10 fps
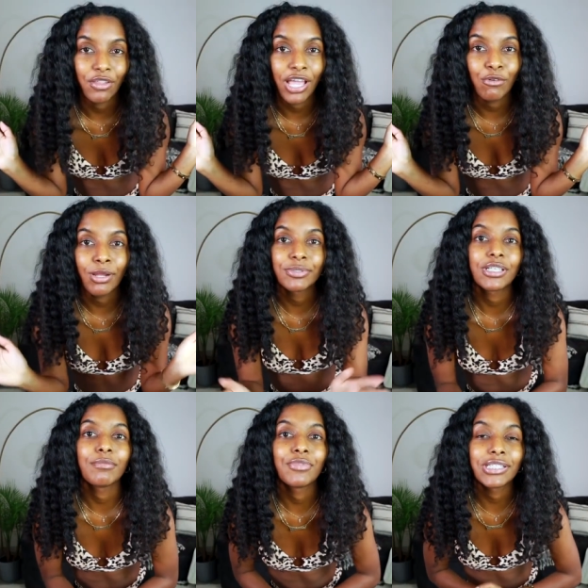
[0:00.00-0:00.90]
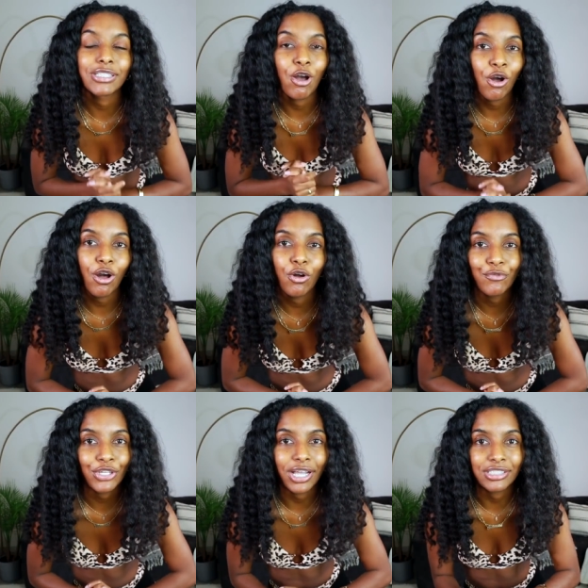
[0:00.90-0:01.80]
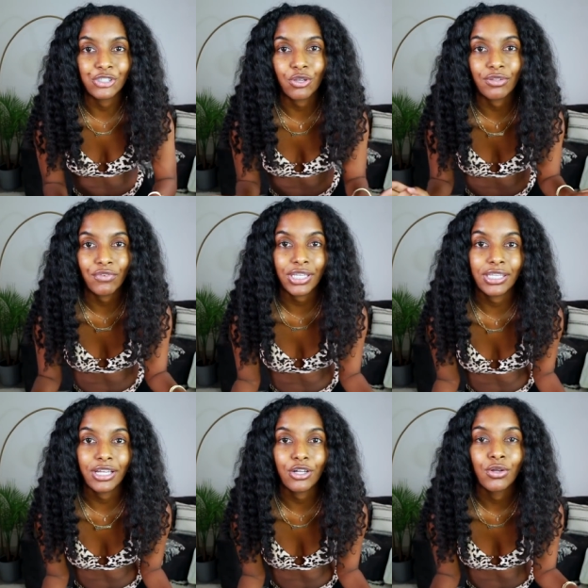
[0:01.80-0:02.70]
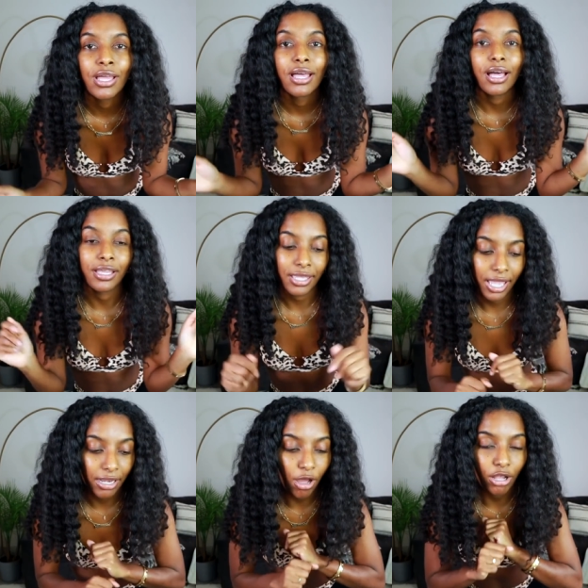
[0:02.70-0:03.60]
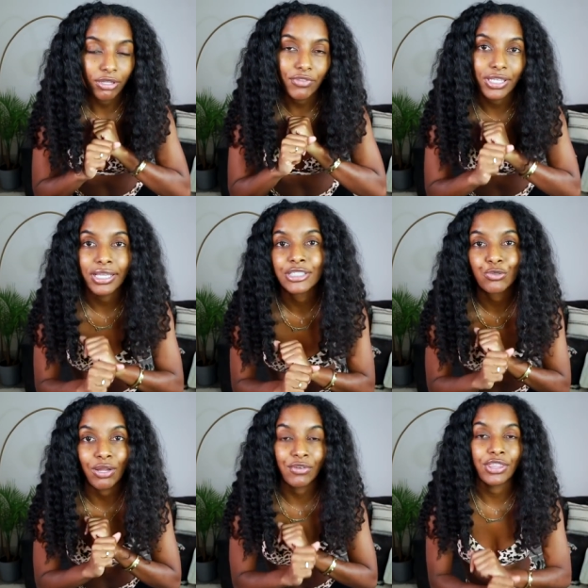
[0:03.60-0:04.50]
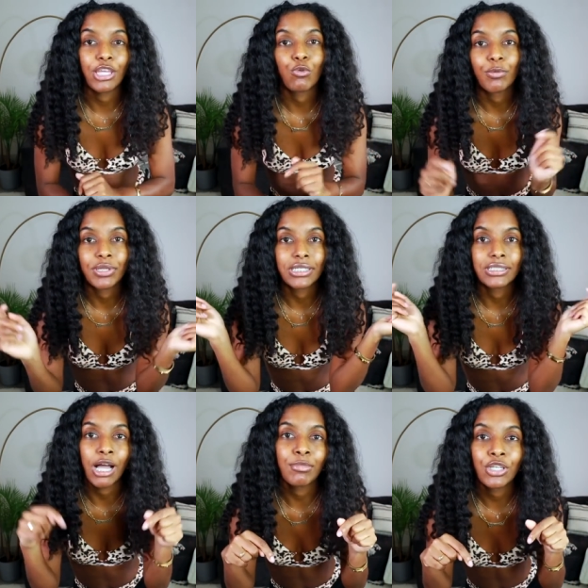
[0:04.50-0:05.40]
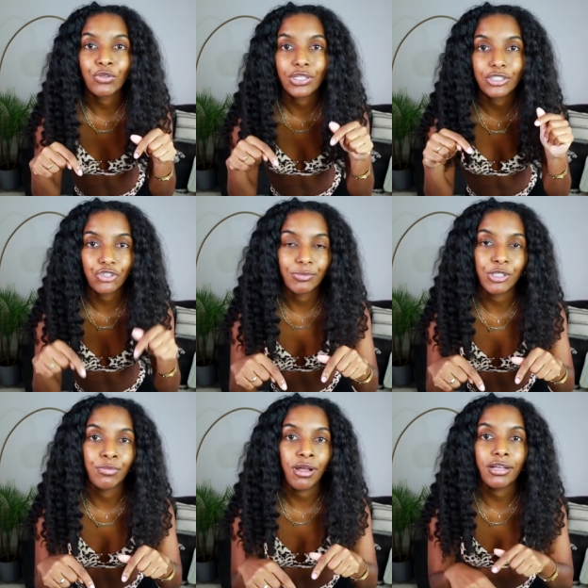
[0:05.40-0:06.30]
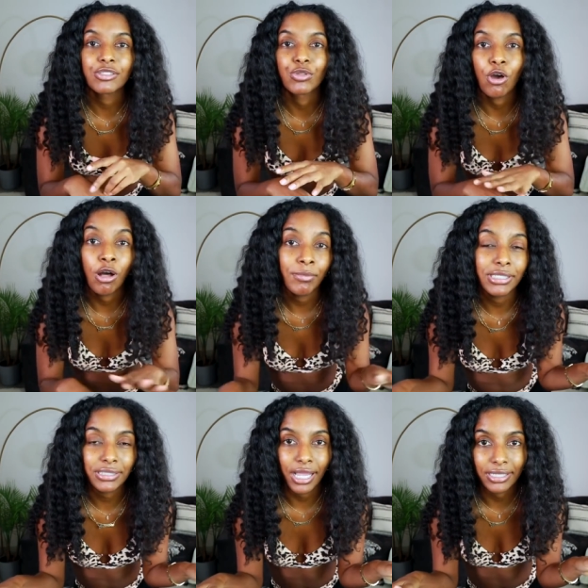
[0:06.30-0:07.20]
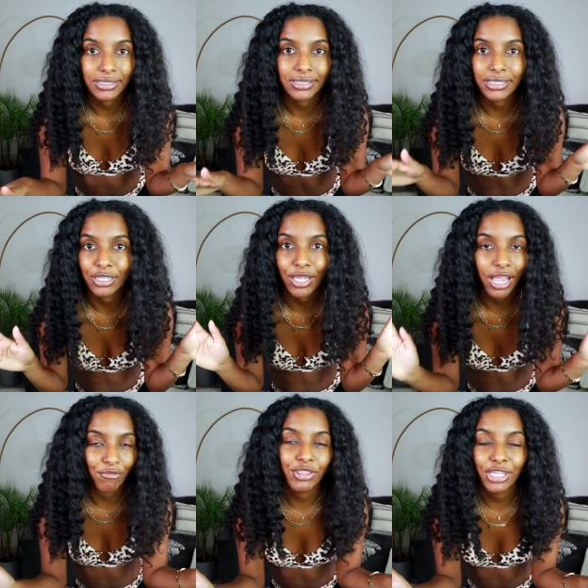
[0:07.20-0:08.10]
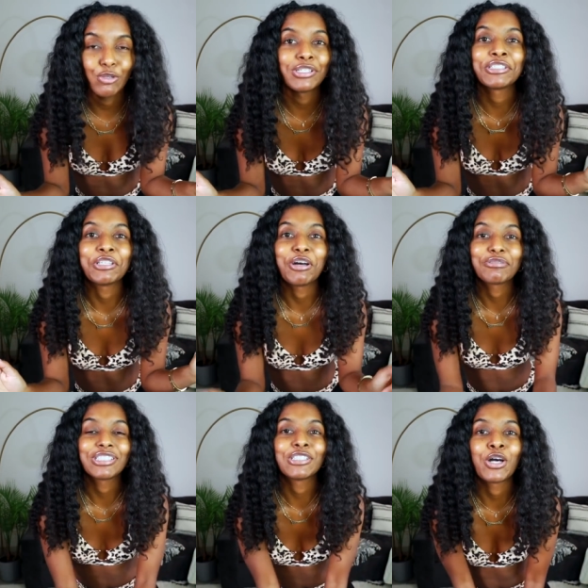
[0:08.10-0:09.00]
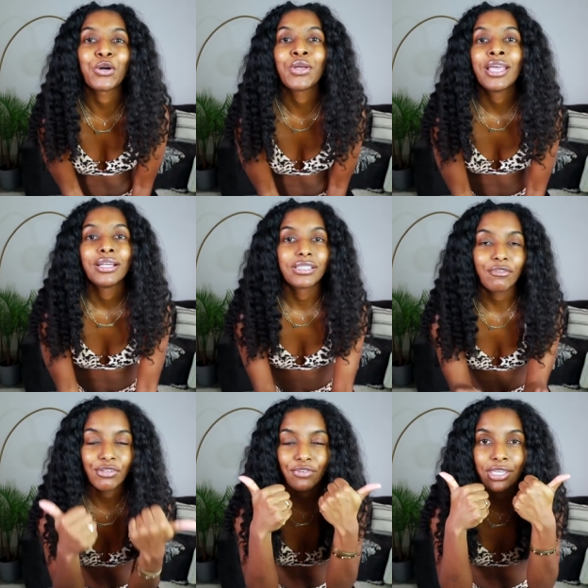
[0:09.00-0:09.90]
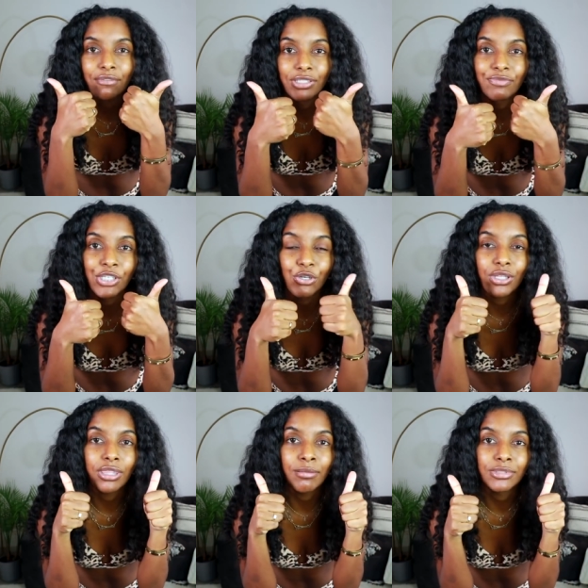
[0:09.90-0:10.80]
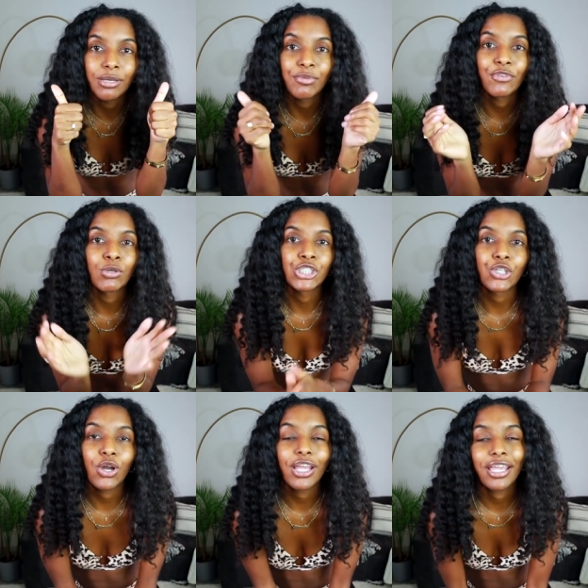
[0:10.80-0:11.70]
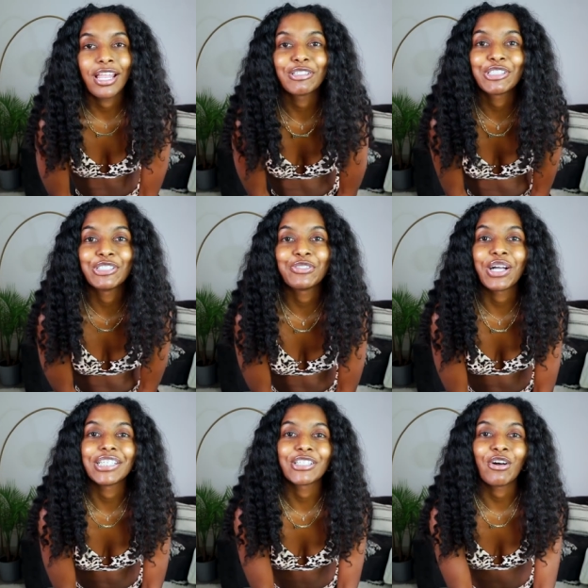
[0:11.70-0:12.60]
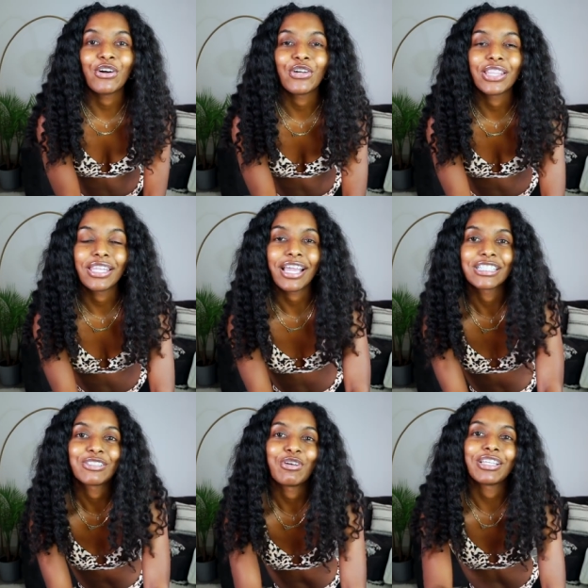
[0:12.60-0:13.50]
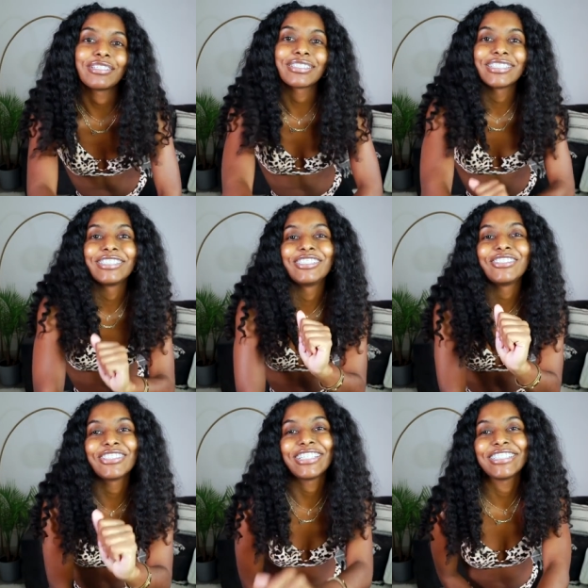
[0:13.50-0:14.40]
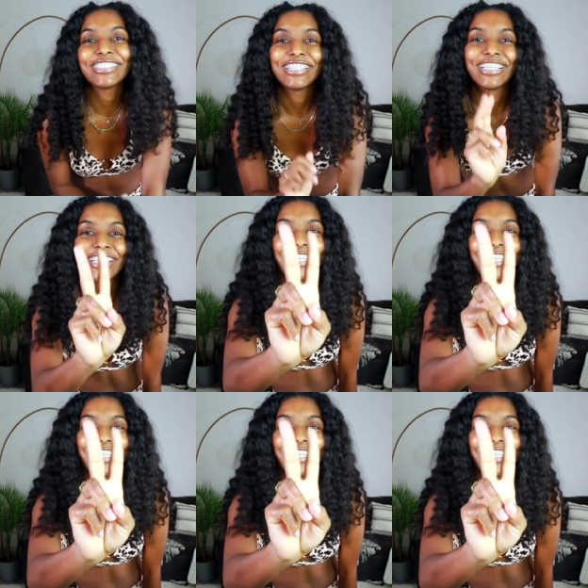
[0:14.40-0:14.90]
y'all that wraps up this haul hopefully you guys enjoyed the video again all of the links to everything will be down below in the description box with all my sizes and everything you need to know so definitely give this video a thumbs up if you enjoyed and i'll see you guys all in the next one deuces